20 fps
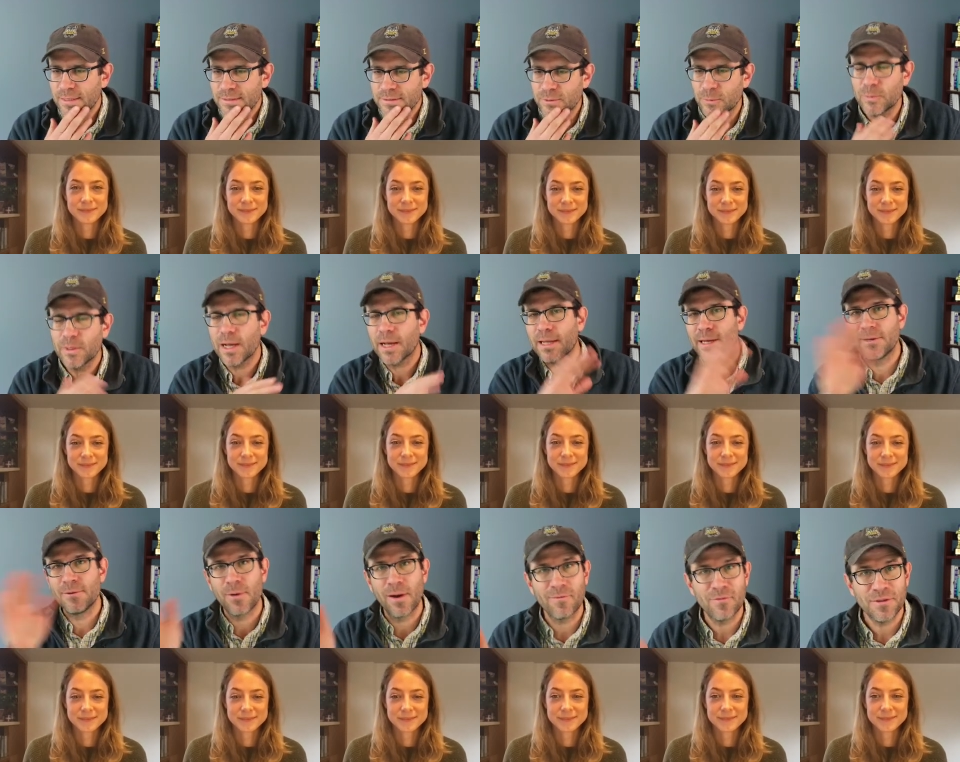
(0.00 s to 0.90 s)
Speaker 1: so we're not
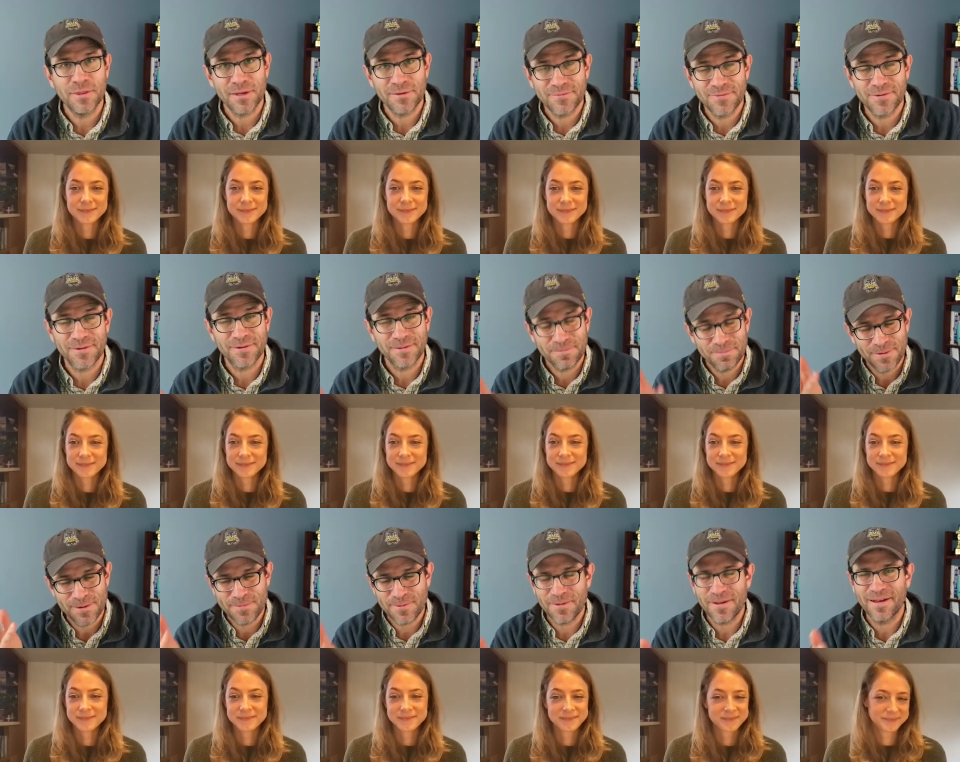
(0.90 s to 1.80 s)
going to do everything for
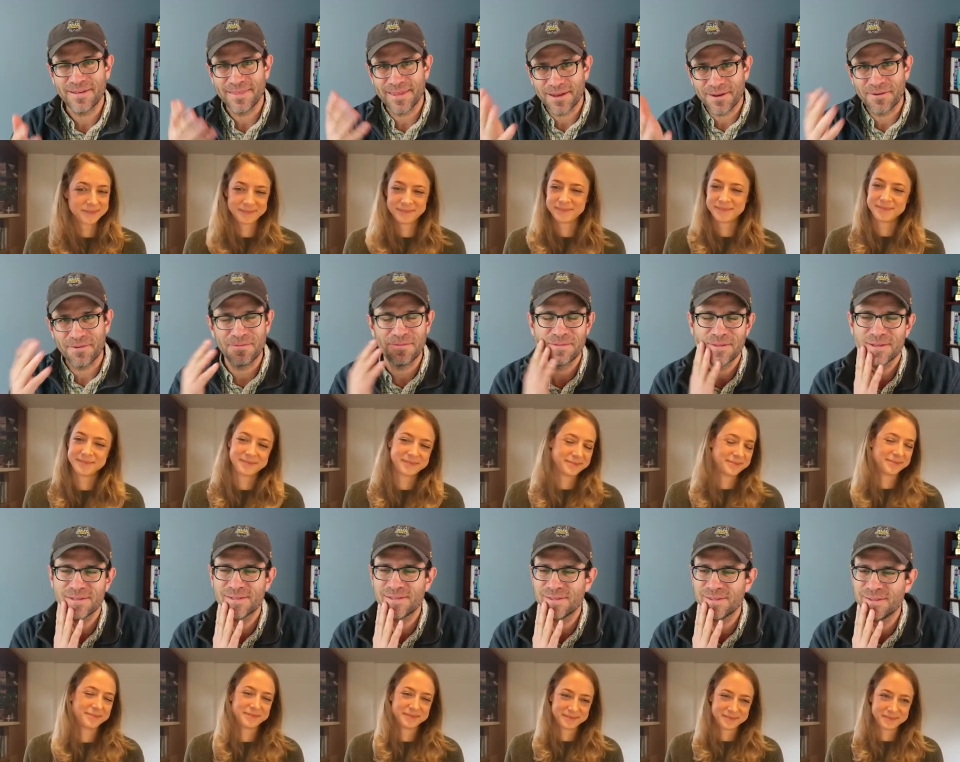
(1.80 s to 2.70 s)
people. I think
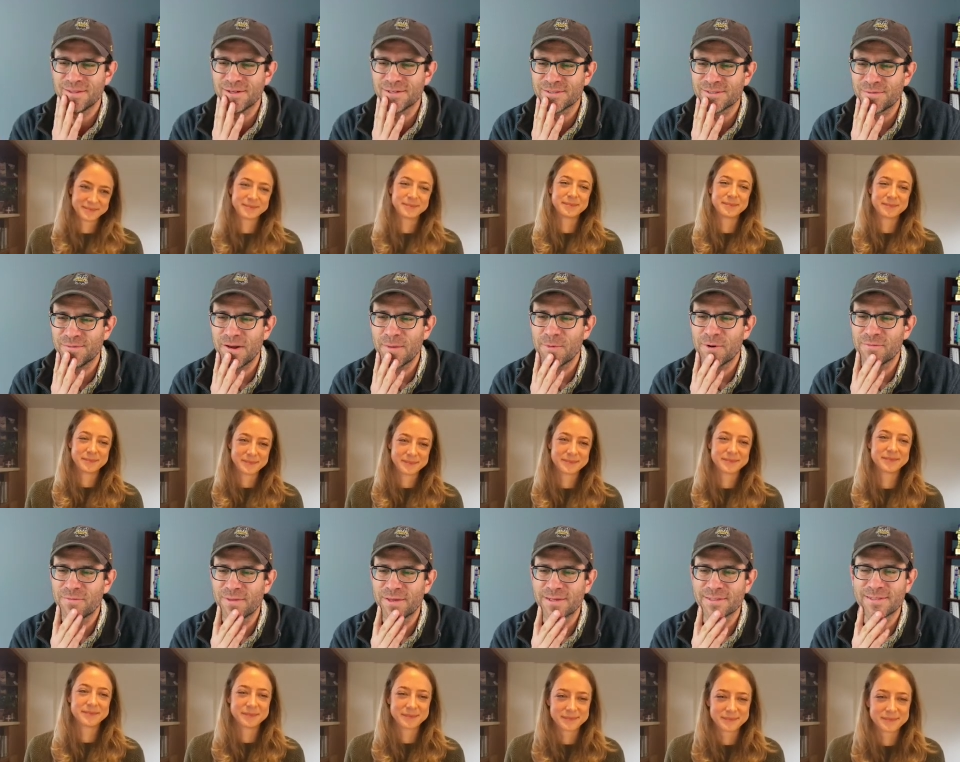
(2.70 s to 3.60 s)
this, there's a
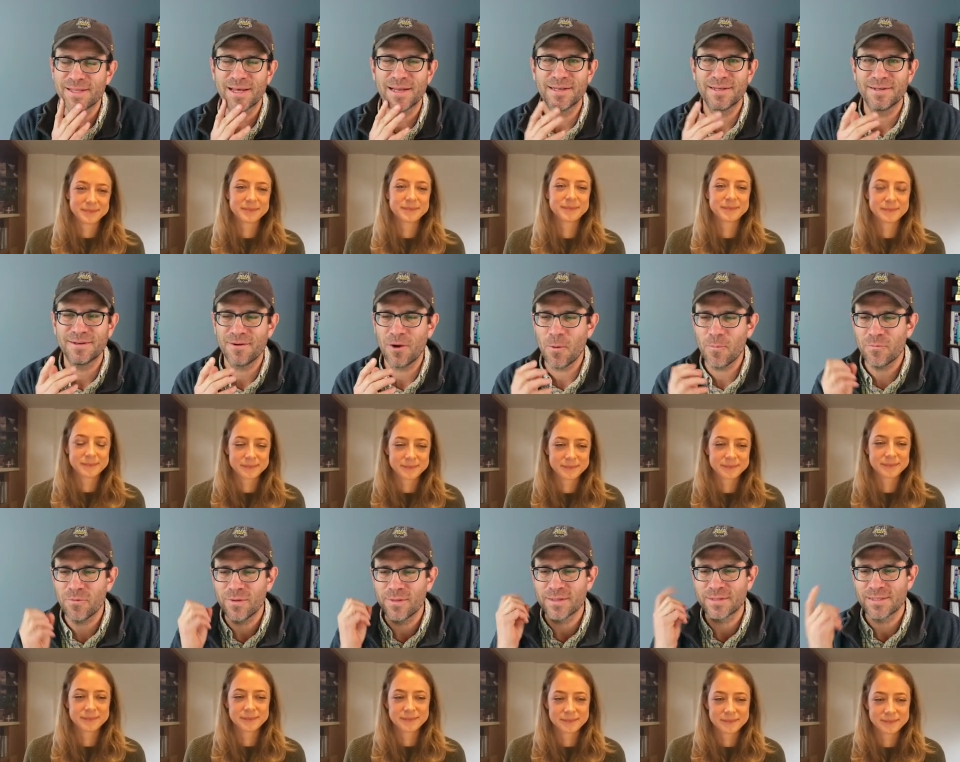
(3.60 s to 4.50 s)
number of things that
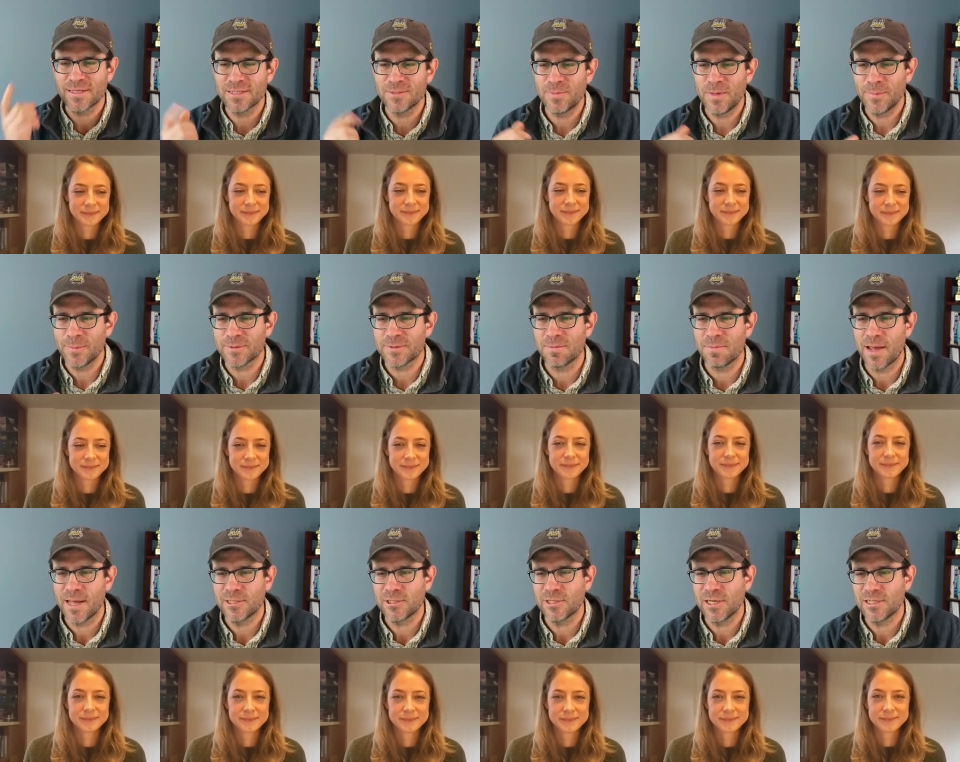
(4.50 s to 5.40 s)
hopefully this gets people's
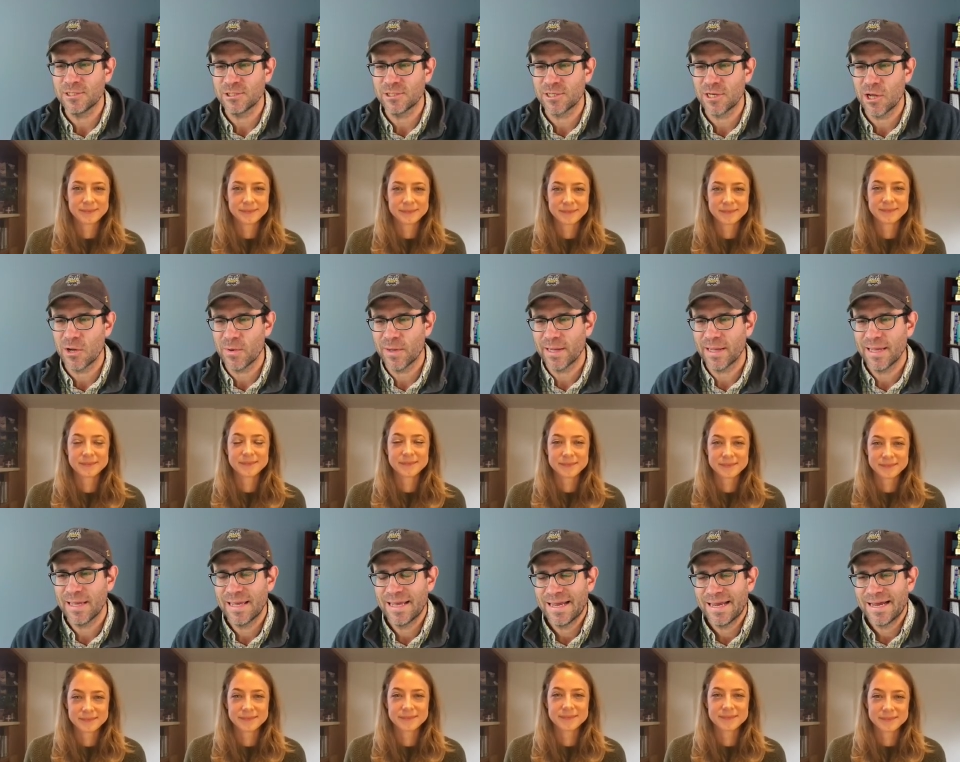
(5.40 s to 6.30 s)
imagination
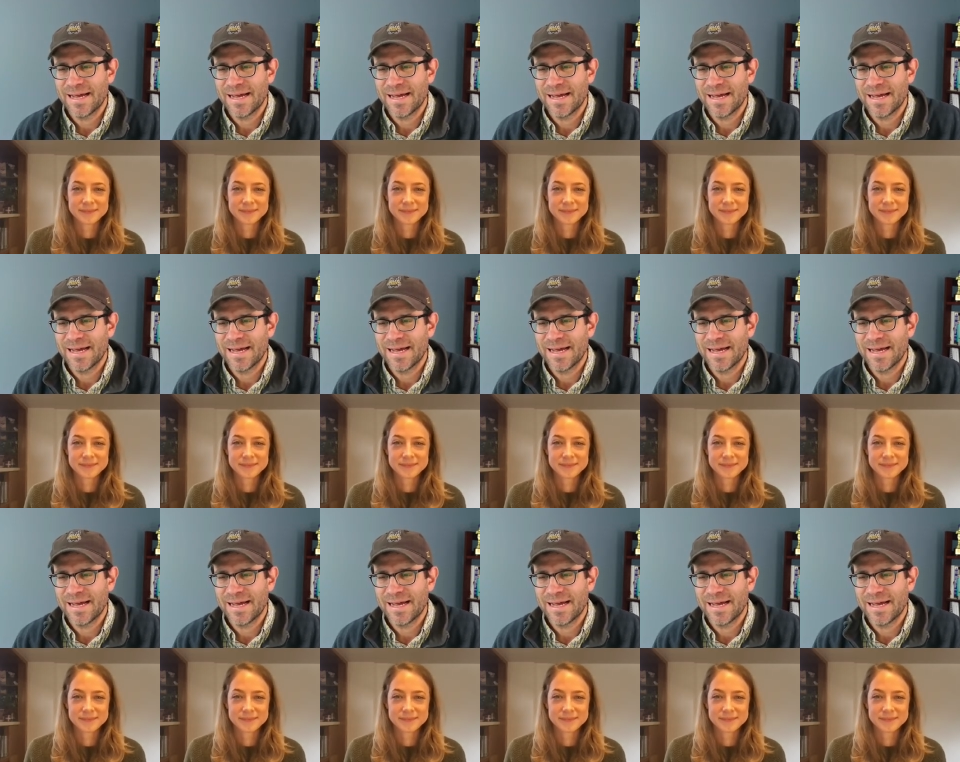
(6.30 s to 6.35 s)
going.